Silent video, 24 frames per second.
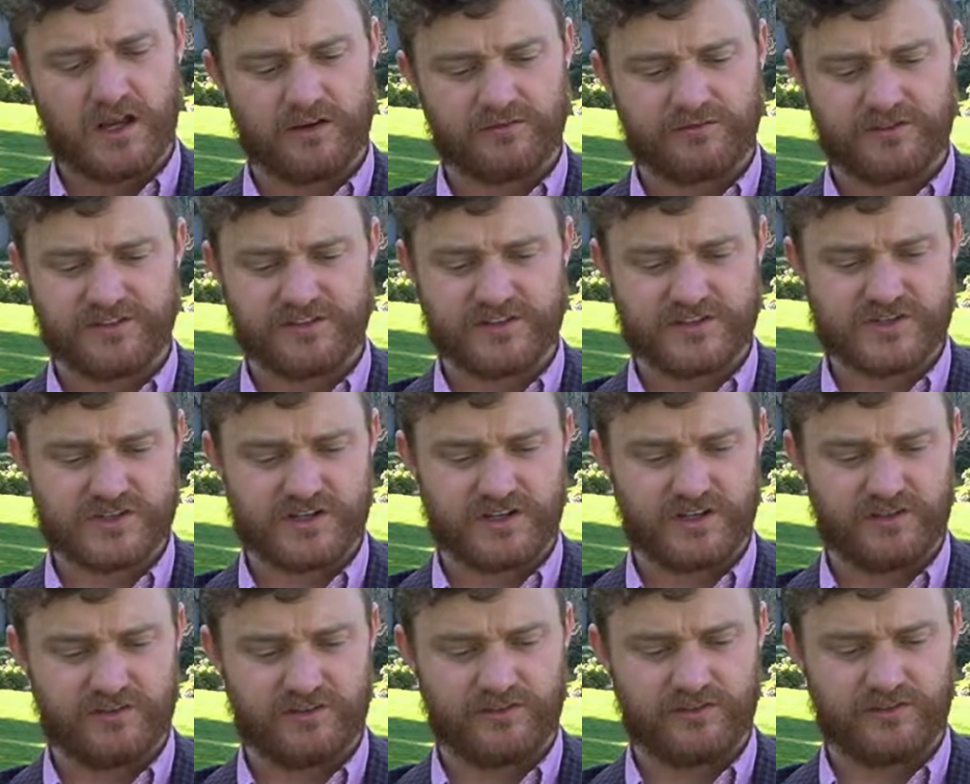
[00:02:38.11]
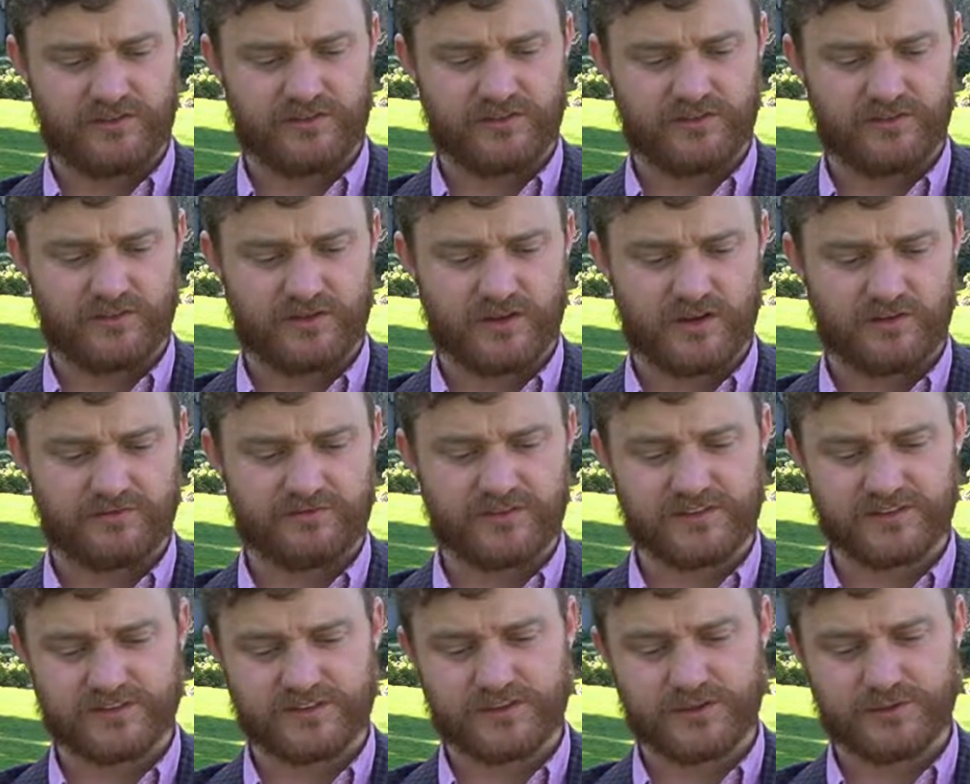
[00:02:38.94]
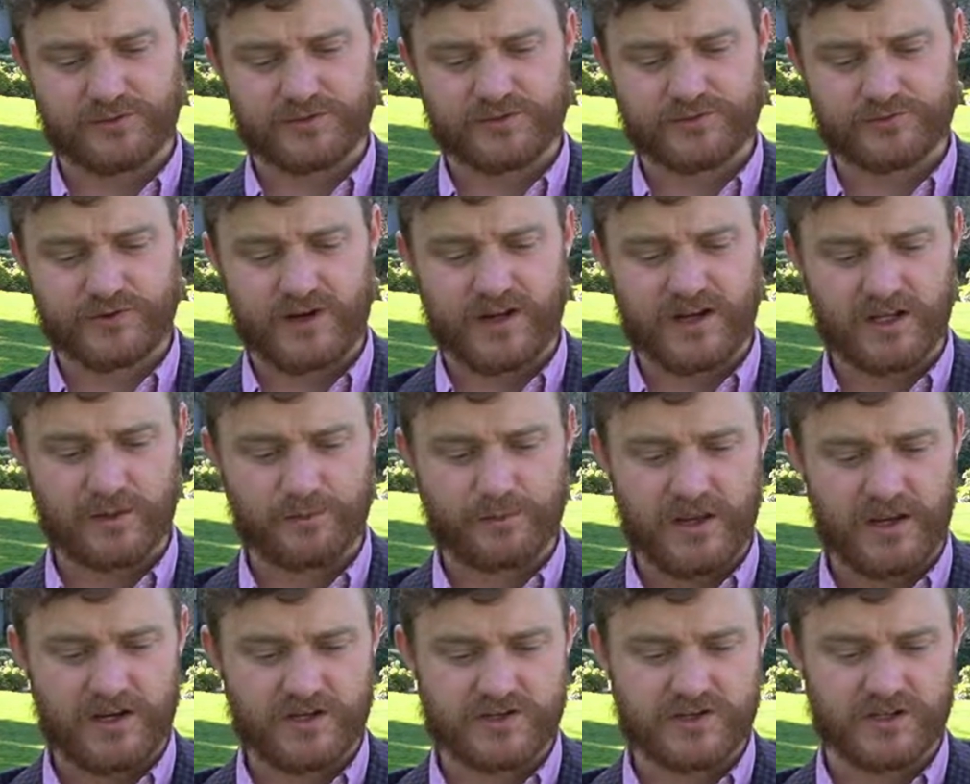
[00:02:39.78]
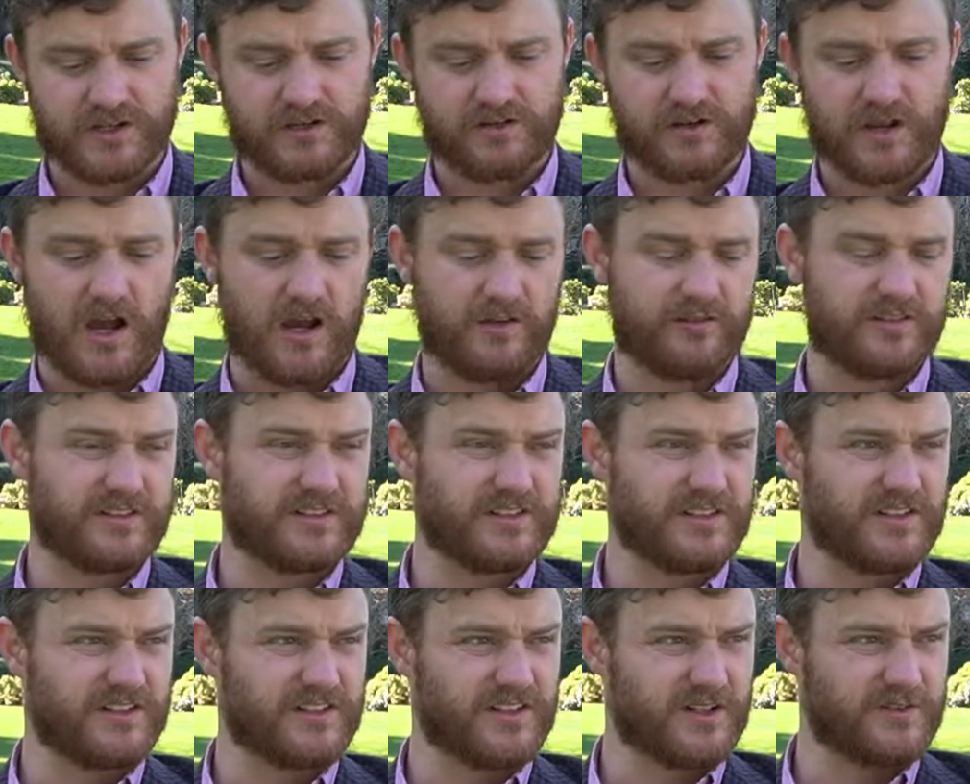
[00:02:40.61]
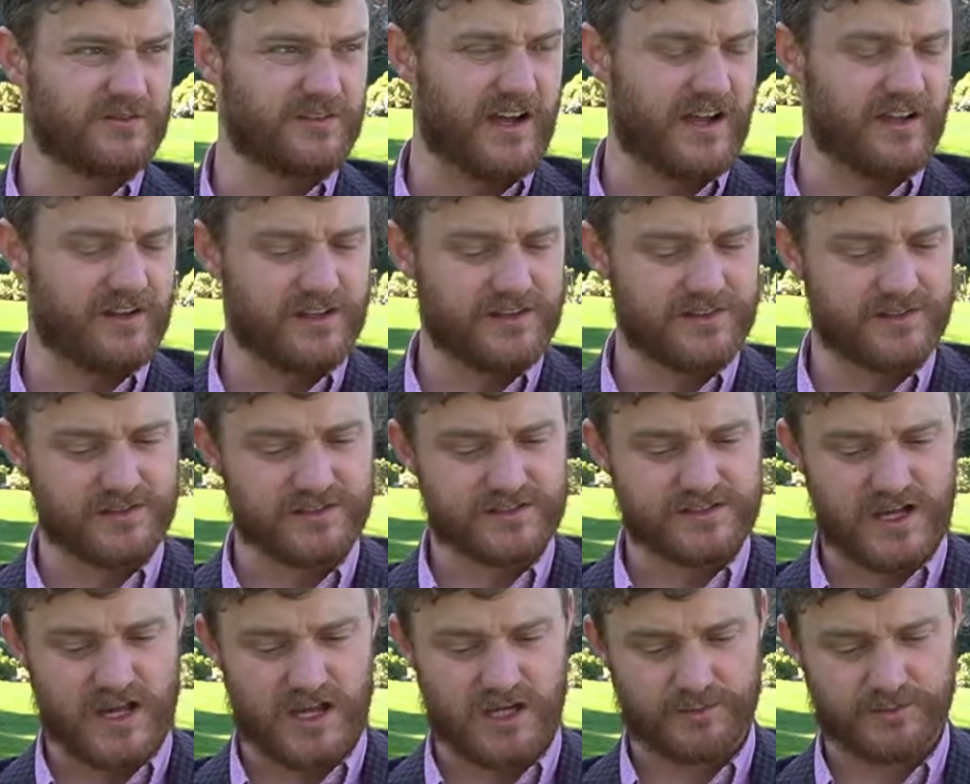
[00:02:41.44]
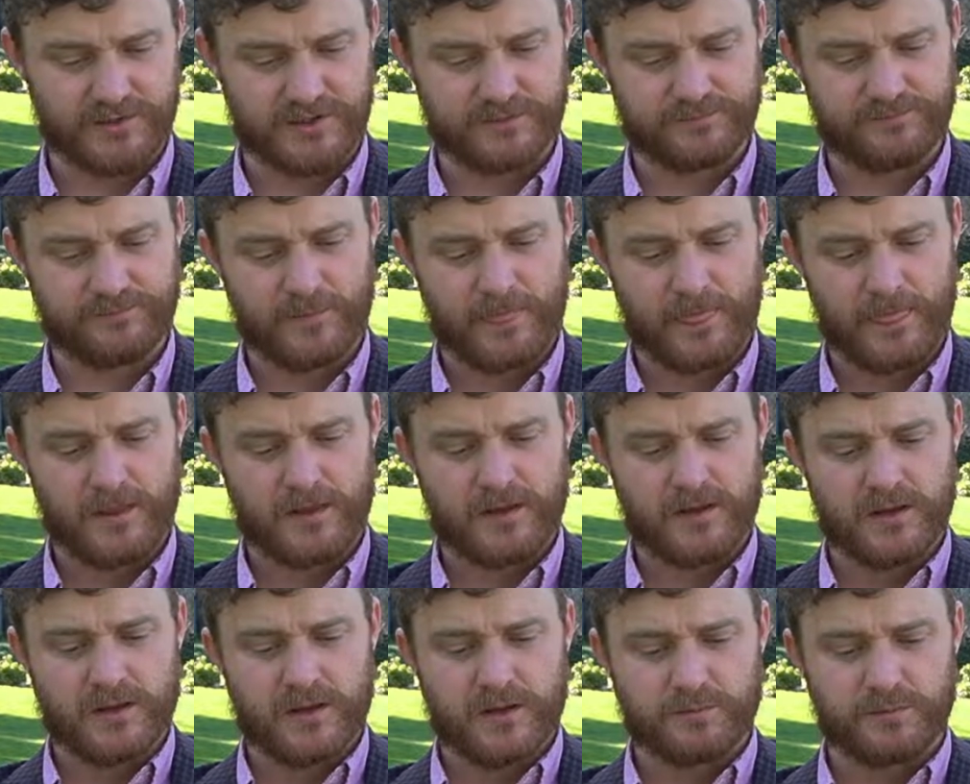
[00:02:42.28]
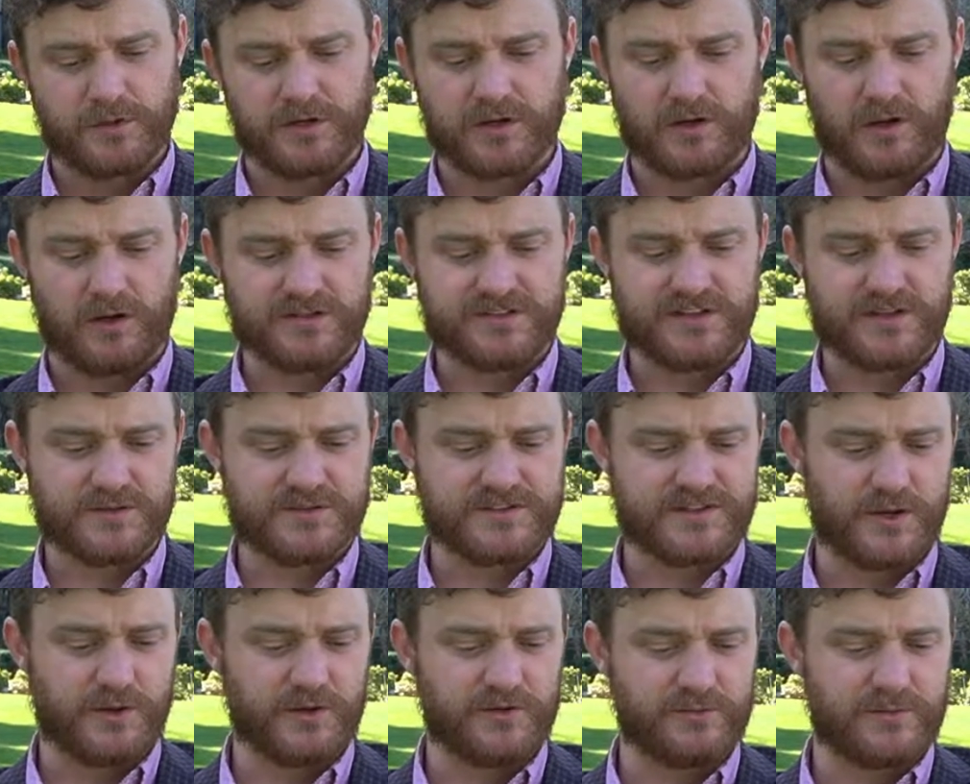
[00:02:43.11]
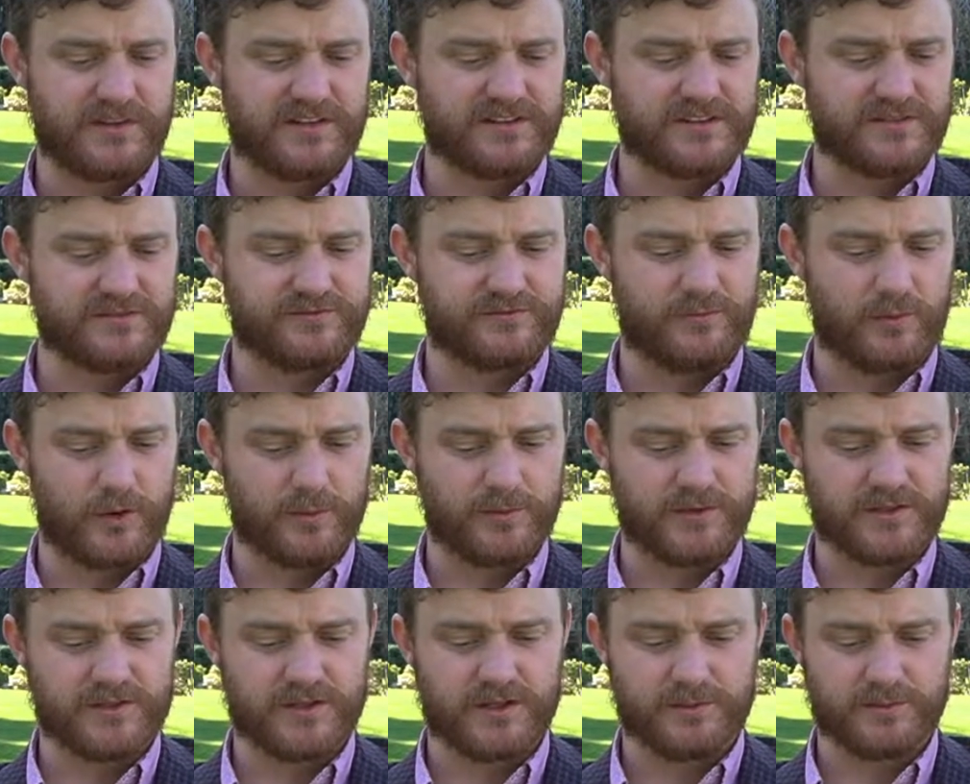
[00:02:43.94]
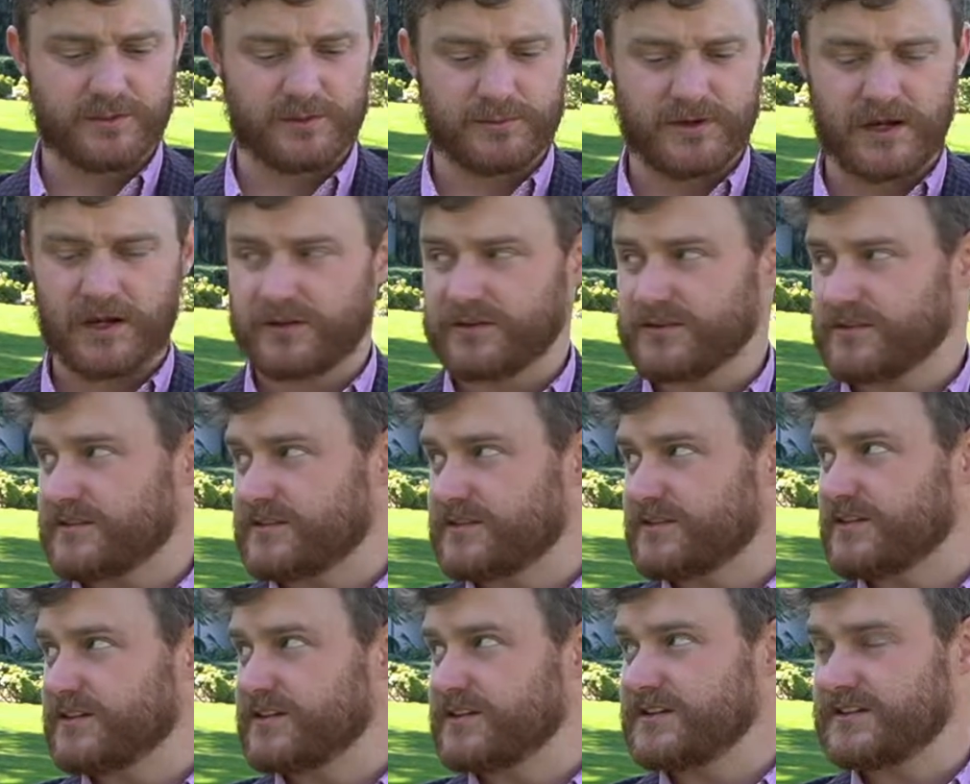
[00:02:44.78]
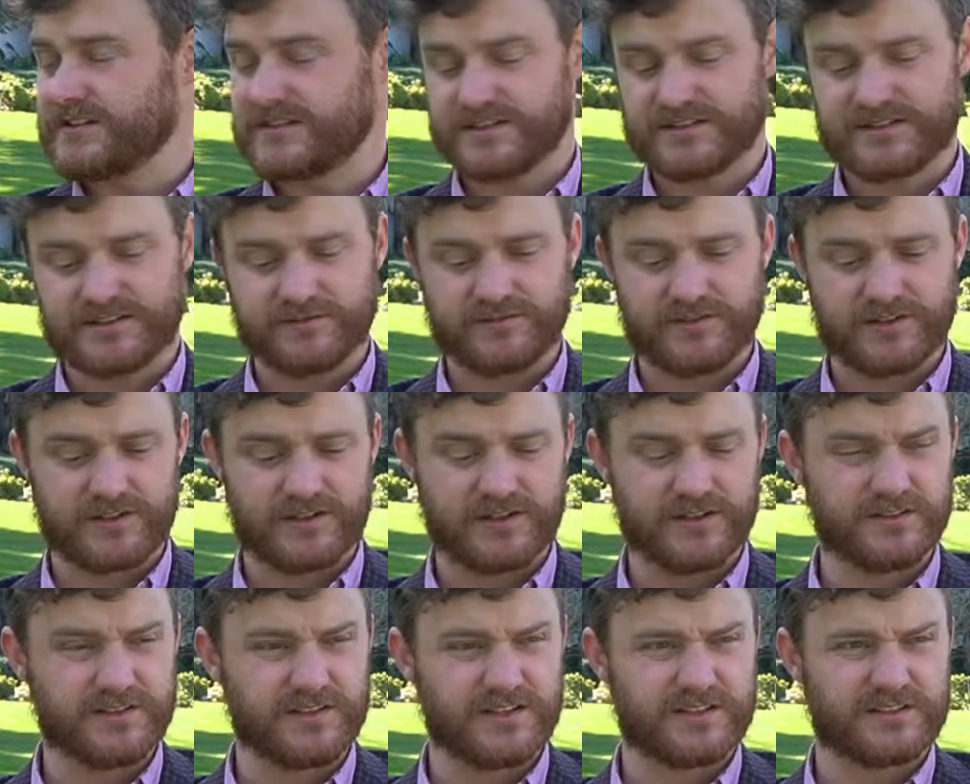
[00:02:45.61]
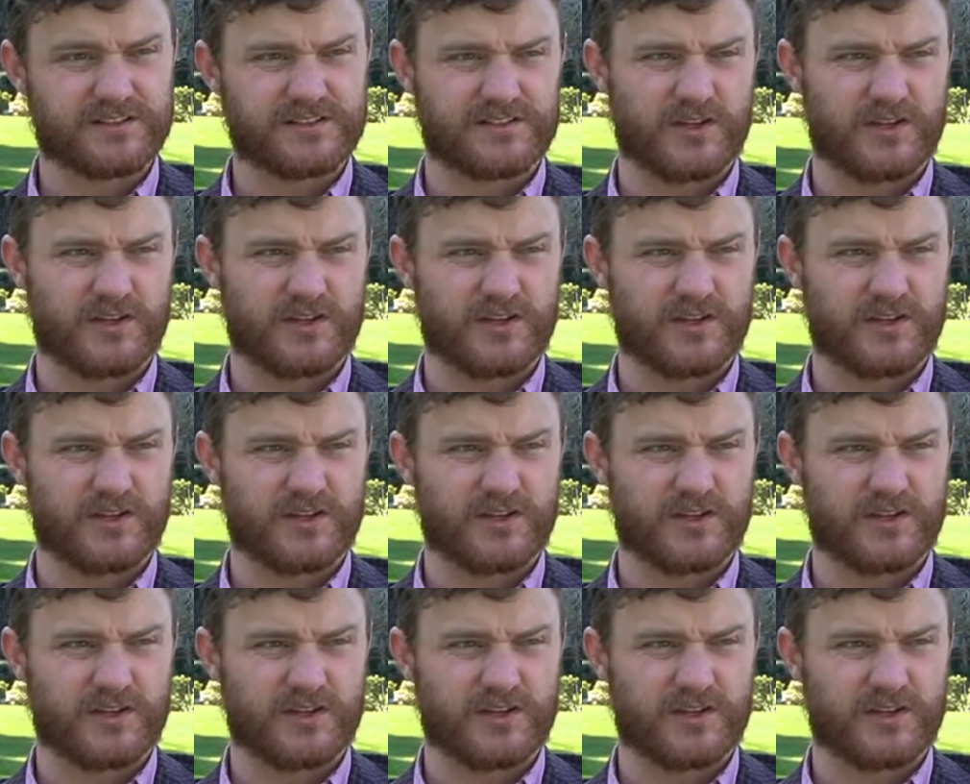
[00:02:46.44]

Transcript: Physicians physically restraining a patient obviously is going to violate their autonomy, but also so is misinforming them about seriousness of their illness.